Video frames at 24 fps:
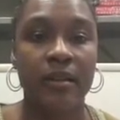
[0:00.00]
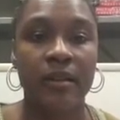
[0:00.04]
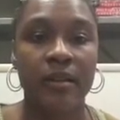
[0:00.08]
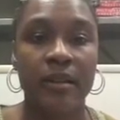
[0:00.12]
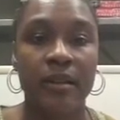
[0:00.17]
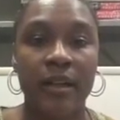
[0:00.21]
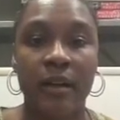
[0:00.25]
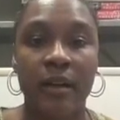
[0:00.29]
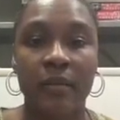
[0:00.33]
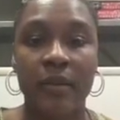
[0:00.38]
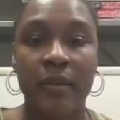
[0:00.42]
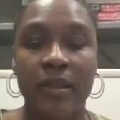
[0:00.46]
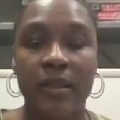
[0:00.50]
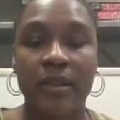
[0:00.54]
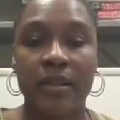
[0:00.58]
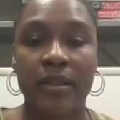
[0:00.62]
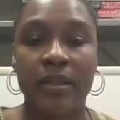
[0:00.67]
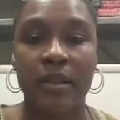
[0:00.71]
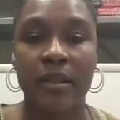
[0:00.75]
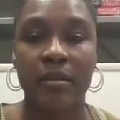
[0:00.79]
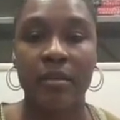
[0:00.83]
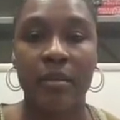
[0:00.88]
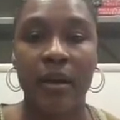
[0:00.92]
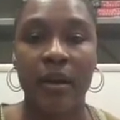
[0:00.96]
Now we can
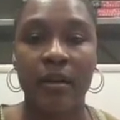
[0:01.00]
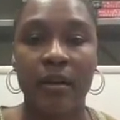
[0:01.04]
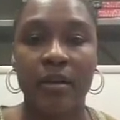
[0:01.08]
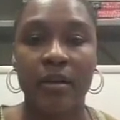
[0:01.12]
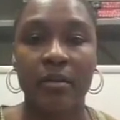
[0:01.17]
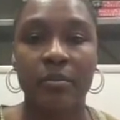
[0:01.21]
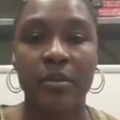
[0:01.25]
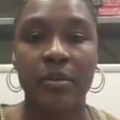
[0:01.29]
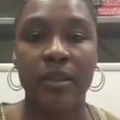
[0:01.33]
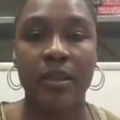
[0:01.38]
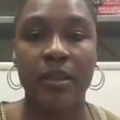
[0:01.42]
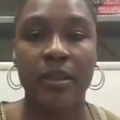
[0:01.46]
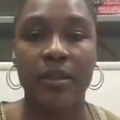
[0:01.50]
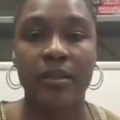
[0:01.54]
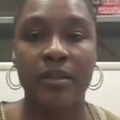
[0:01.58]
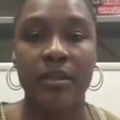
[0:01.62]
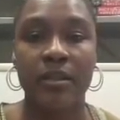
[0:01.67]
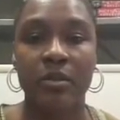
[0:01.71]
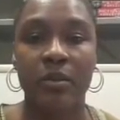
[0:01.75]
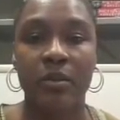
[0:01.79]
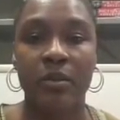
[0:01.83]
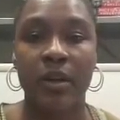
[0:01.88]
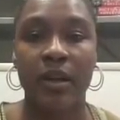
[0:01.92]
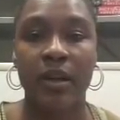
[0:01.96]
think about completing the
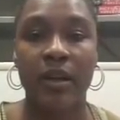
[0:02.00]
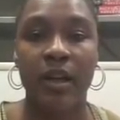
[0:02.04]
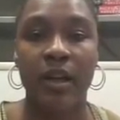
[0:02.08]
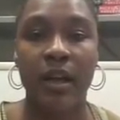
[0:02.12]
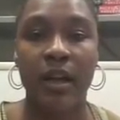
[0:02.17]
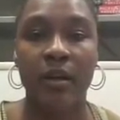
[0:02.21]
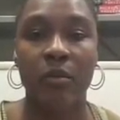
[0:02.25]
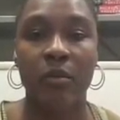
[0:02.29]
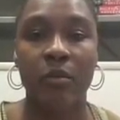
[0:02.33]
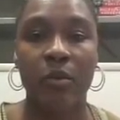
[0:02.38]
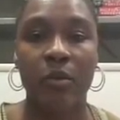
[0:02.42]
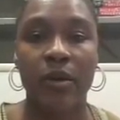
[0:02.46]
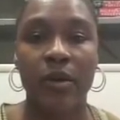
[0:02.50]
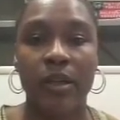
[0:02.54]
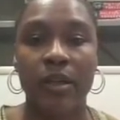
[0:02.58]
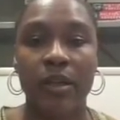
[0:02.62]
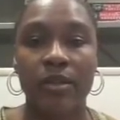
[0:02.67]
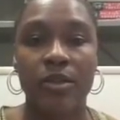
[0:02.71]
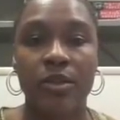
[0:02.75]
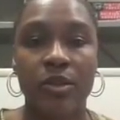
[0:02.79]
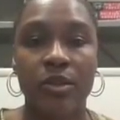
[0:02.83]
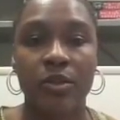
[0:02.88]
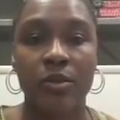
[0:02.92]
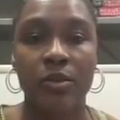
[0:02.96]
square like wanting
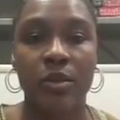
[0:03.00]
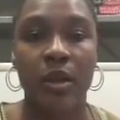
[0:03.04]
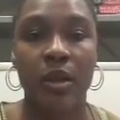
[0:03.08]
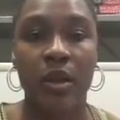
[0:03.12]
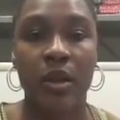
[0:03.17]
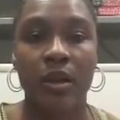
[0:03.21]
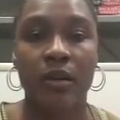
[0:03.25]
to